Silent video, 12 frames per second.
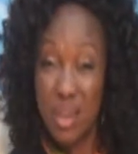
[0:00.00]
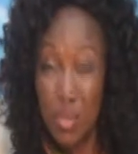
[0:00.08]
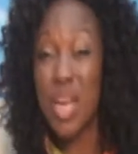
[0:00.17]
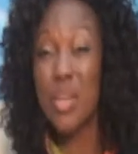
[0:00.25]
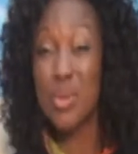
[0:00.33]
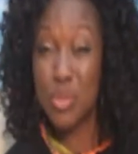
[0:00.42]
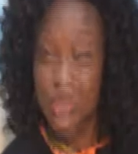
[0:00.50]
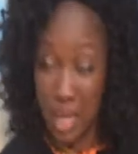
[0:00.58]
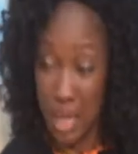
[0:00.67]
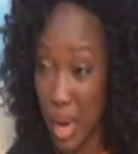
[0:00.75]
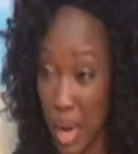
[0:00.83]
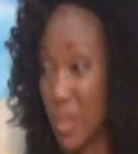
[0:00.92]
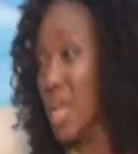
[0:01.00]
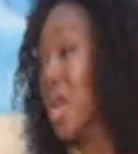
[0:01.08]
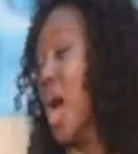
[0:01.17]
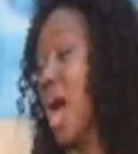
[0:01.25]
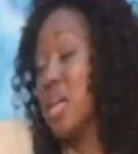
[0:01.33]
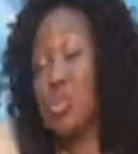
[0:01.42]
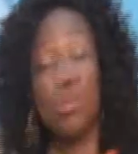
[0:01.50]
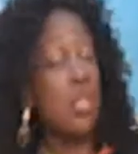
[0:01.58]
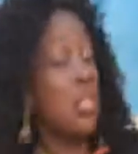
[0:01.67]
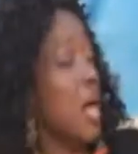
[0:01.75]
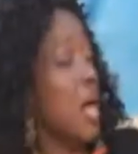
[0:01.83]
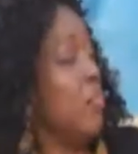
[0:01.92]
What are you talking about? I told
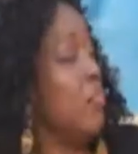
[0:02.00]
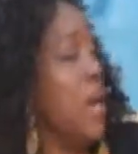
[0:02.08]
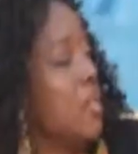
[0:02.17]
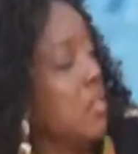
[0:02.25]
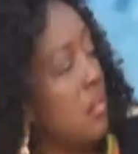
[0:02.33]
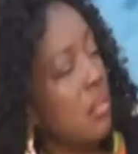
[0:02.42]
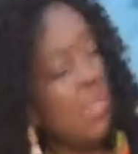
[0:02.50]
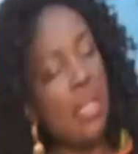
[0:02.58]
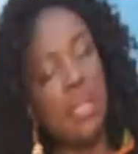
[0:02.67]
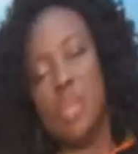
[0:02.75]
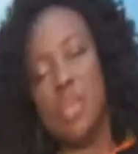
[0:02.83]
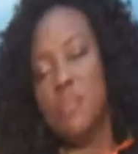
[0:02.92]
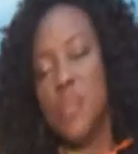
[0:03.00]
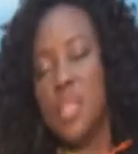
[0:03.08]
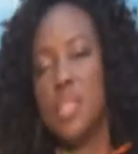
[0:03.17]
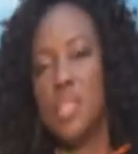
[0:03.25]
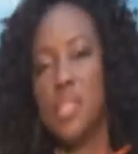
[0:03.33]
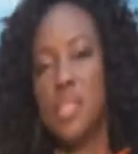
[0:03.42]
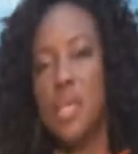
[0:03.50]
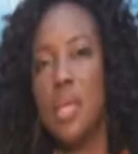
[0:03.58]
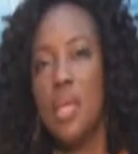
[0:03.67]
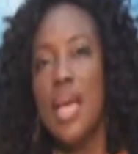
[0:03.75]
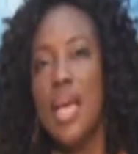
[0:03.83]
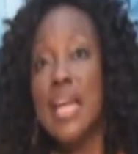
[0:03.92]
the band, give me this C.
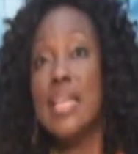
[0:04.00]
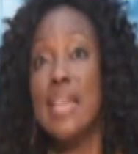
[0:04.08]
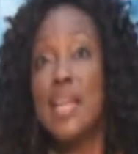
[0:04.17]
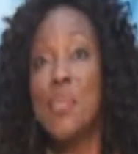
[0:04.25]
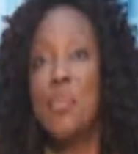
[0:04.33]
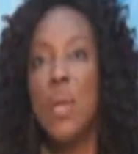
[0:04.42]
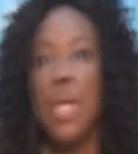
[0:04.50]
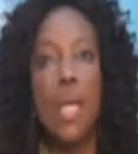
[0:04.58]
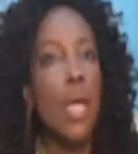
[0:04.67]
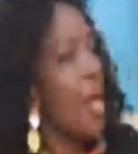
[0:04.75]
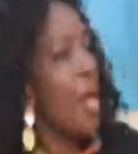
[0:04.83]
And they started playing.